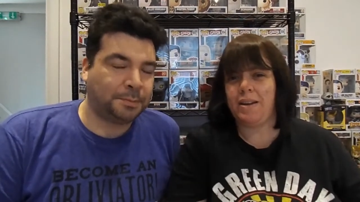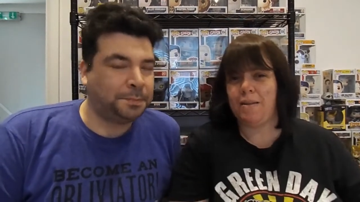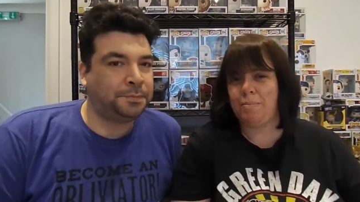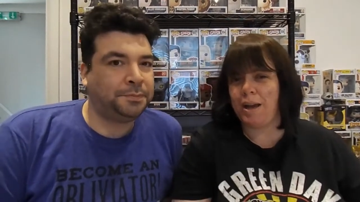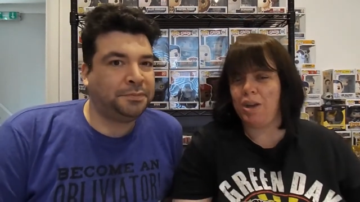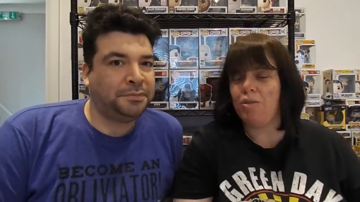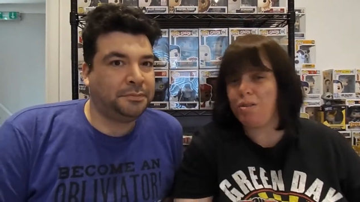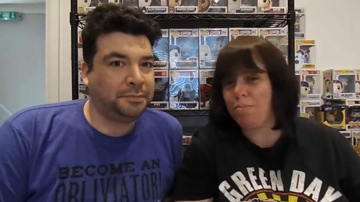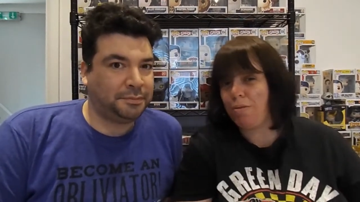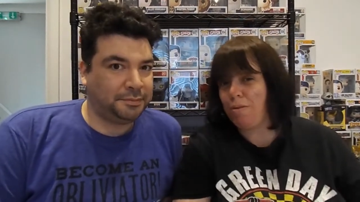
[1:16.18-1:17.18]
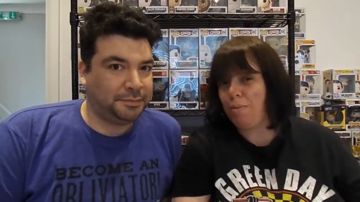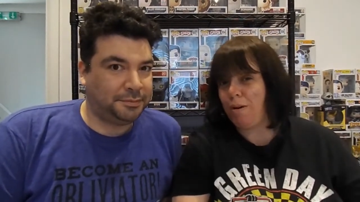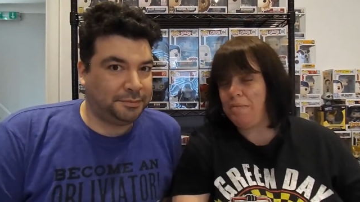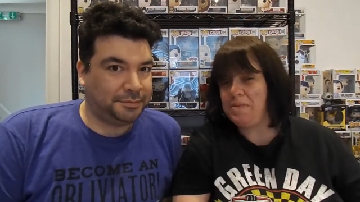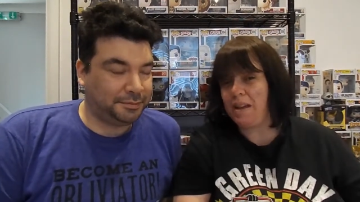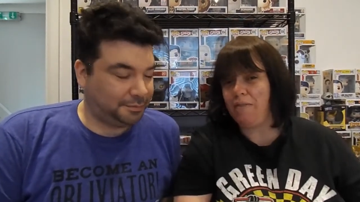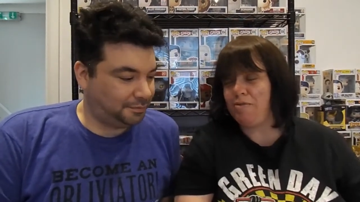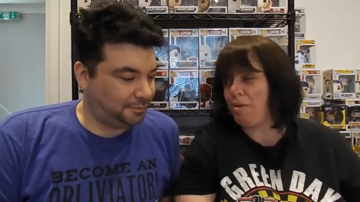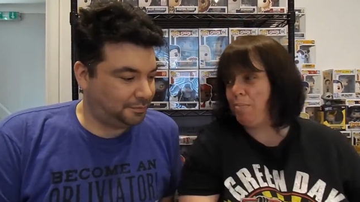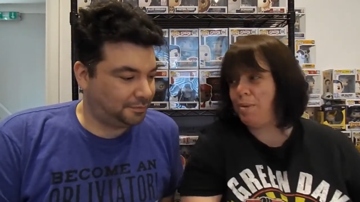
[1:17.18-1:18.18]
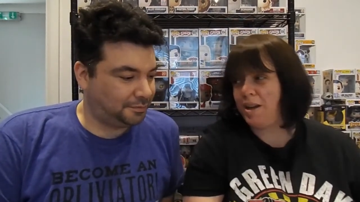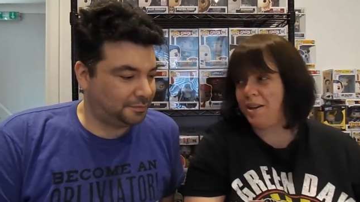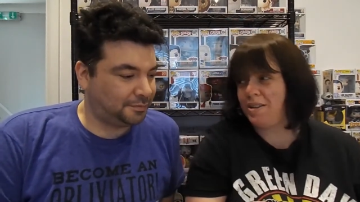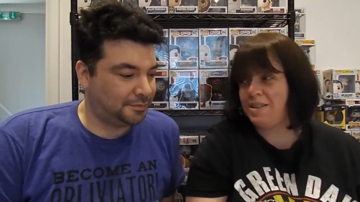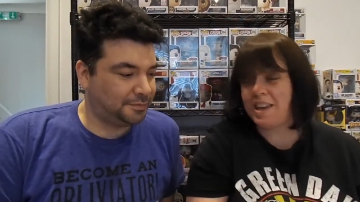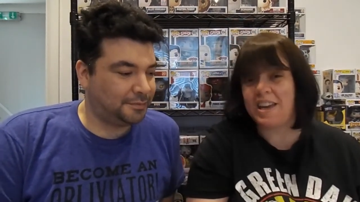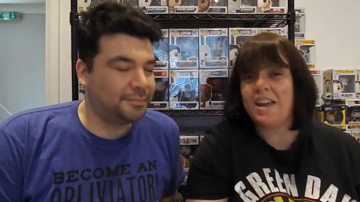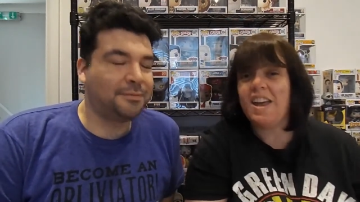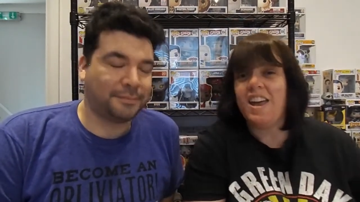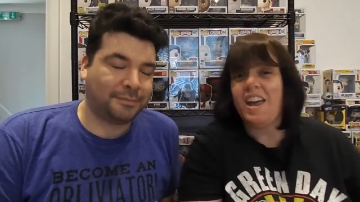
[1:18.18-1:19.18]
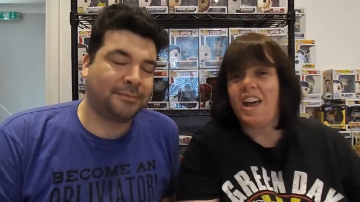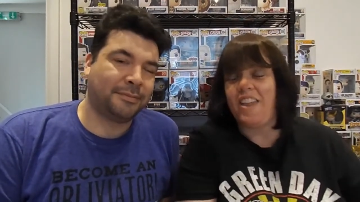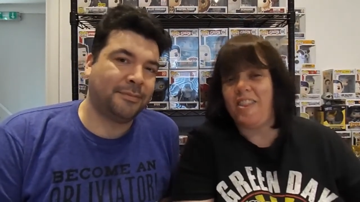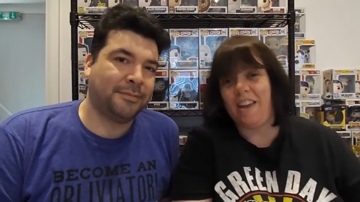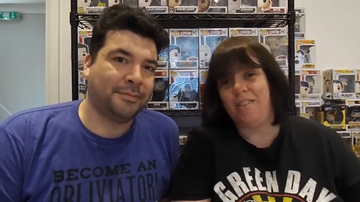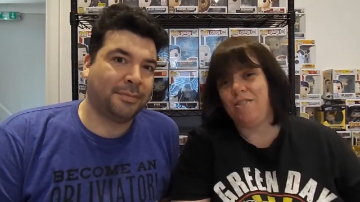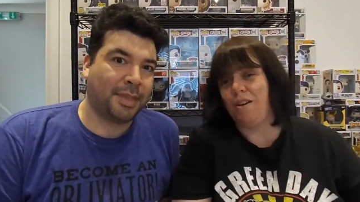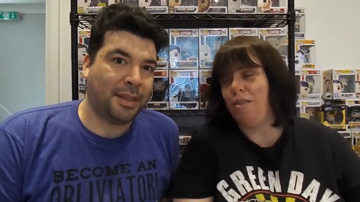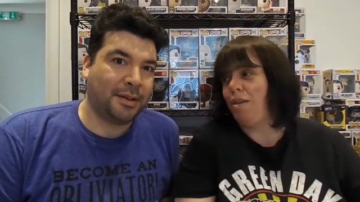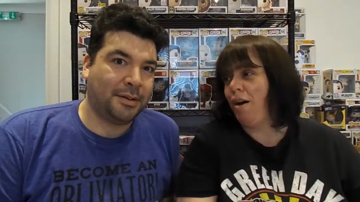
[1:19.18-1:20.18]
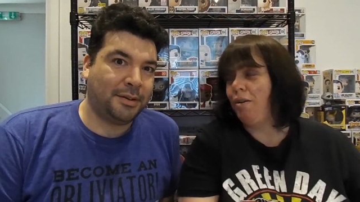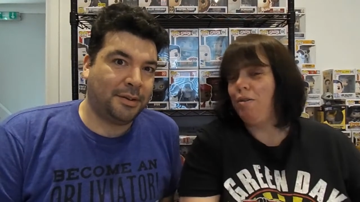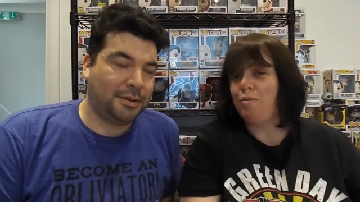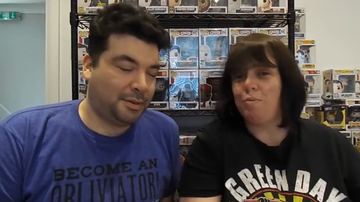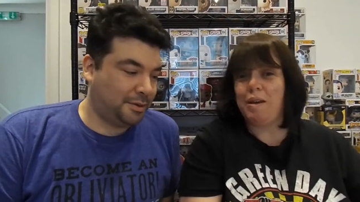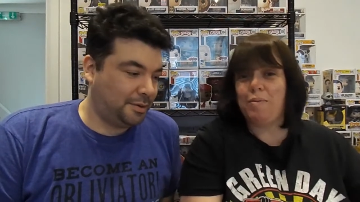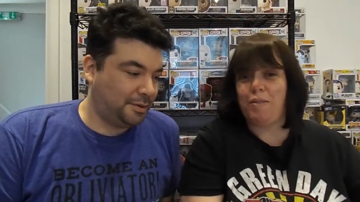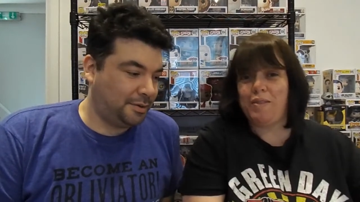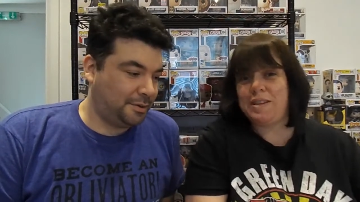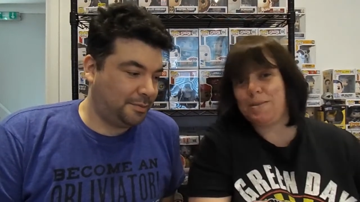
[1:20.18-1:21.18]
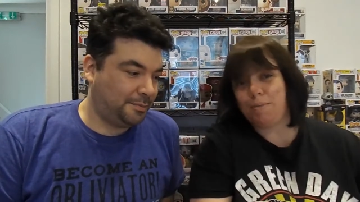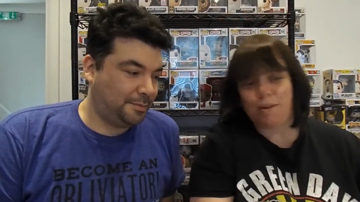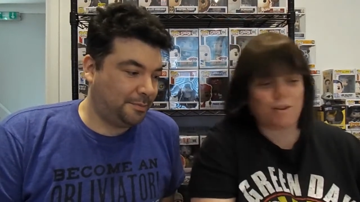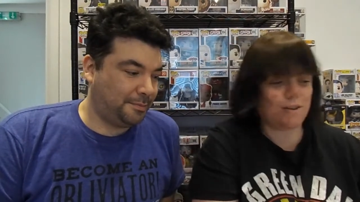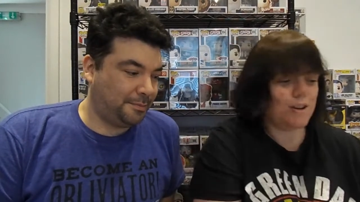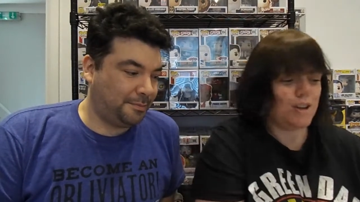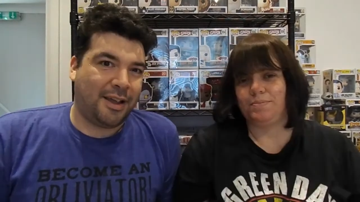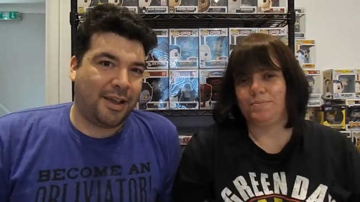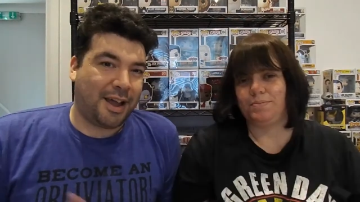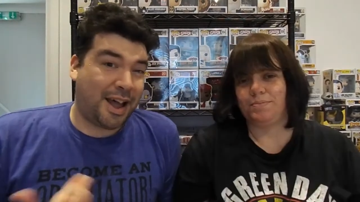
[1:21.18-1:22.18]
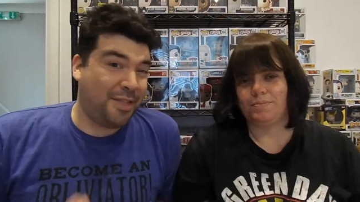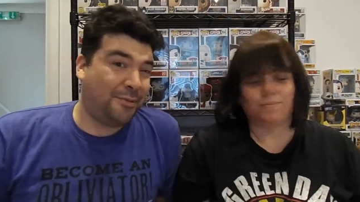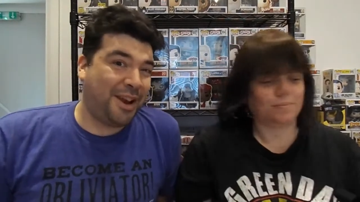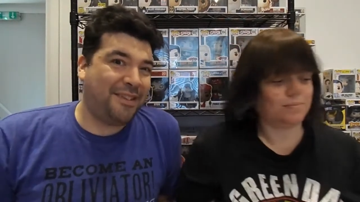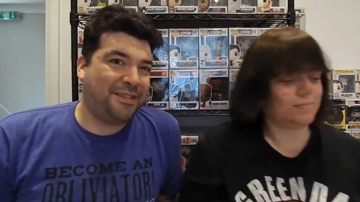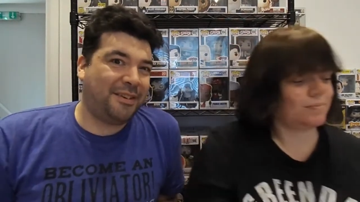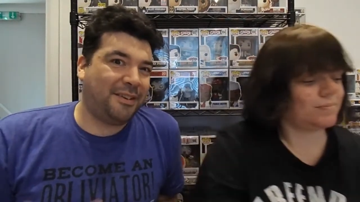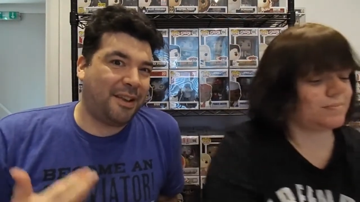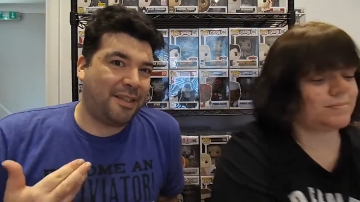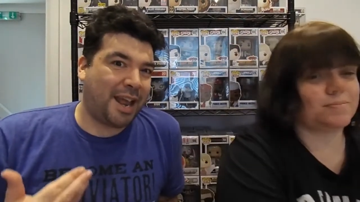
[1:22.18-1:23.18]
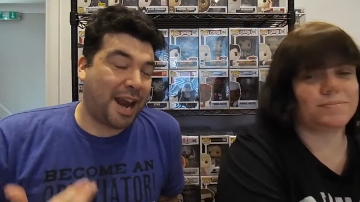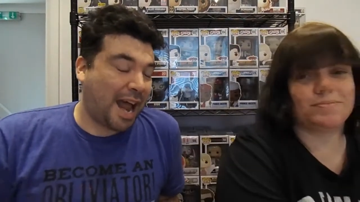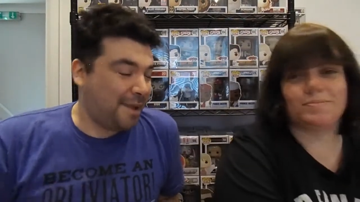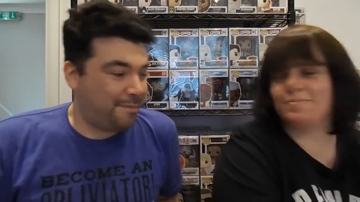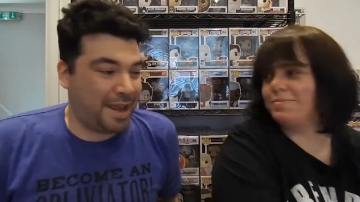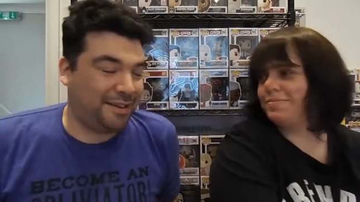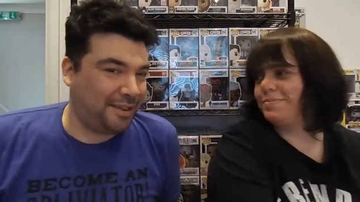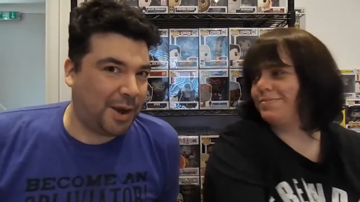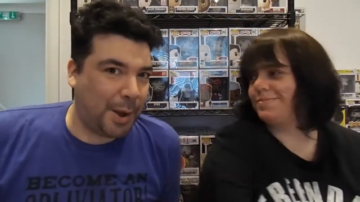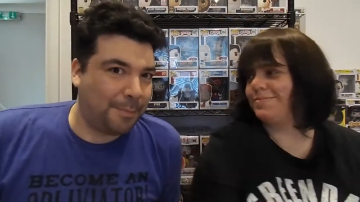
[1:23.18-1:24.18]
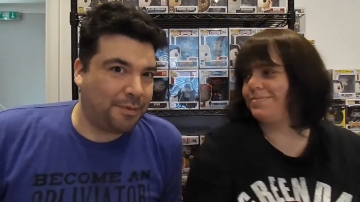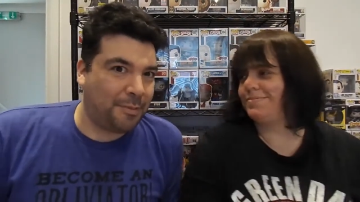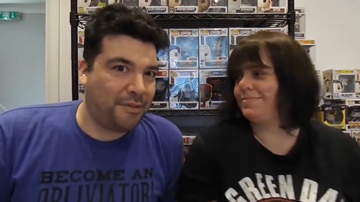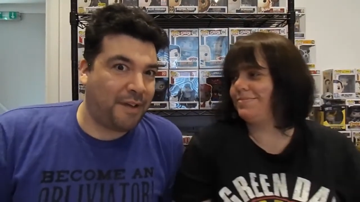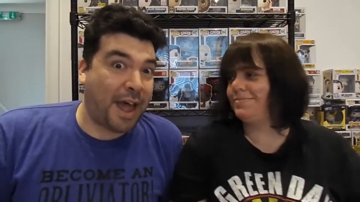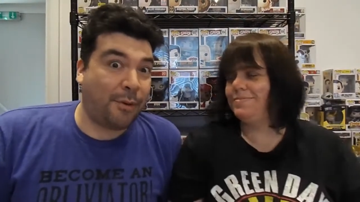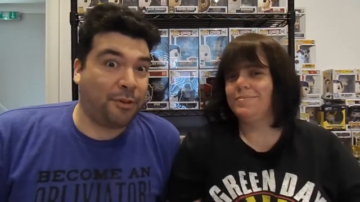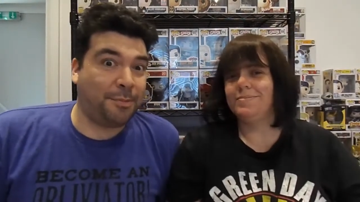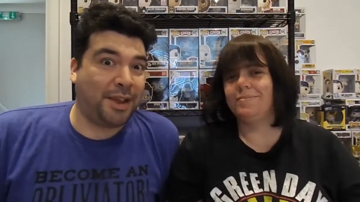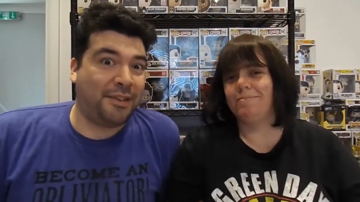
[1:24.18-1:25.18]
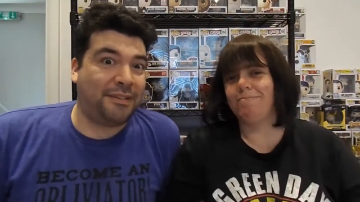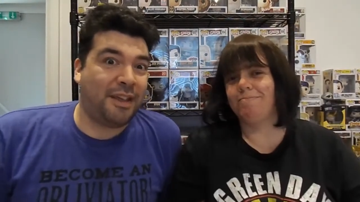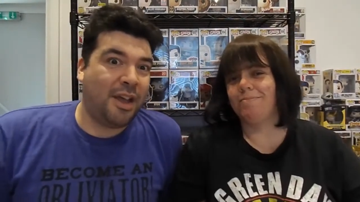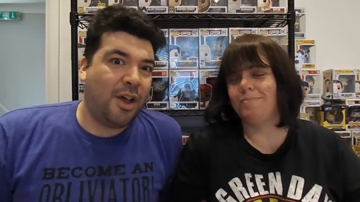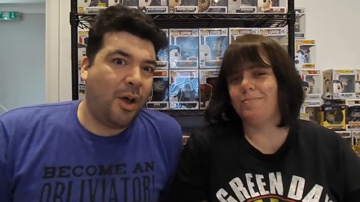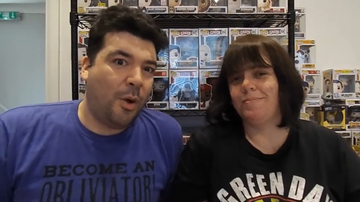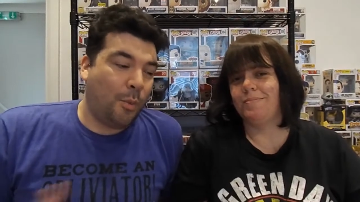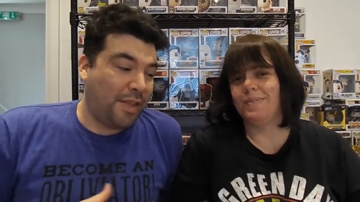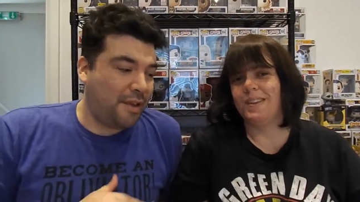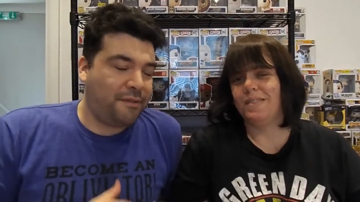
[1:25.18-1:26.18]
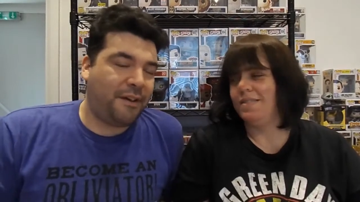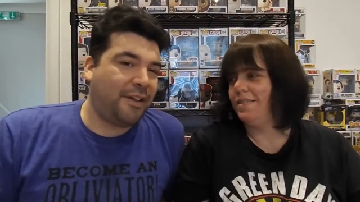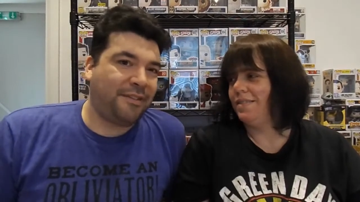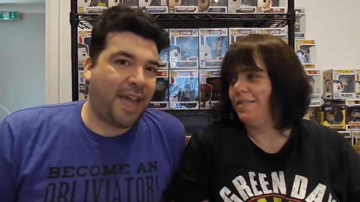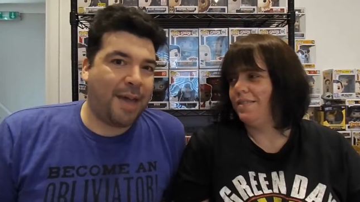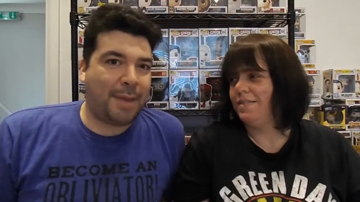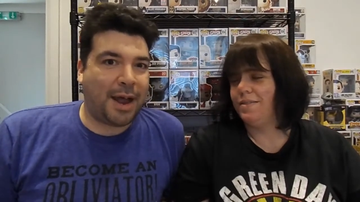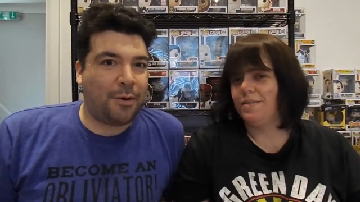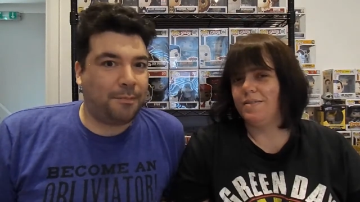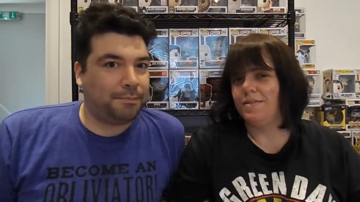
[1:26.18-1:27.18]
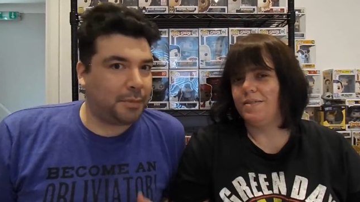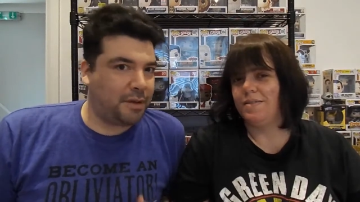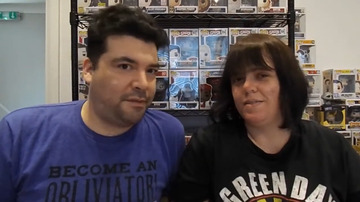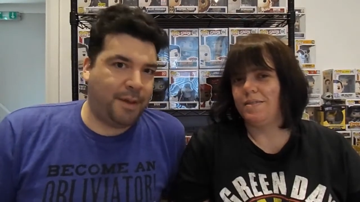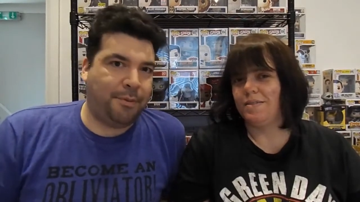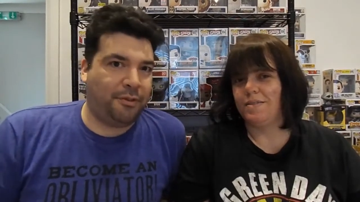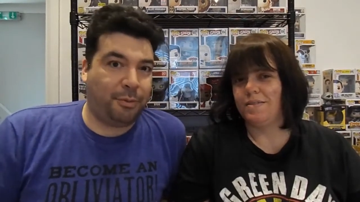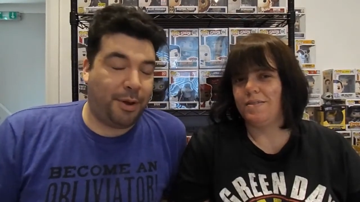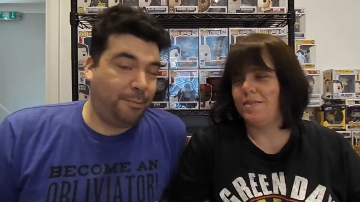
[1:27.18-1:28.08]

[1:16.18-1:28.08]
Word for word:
Speaker 1: and my younger brother bought himself a Ron Burgundy, and then John thought, oh, we want this one.
Speaker 2: And the reason that I picked it up, to be fair, was because when they first came out, flippers were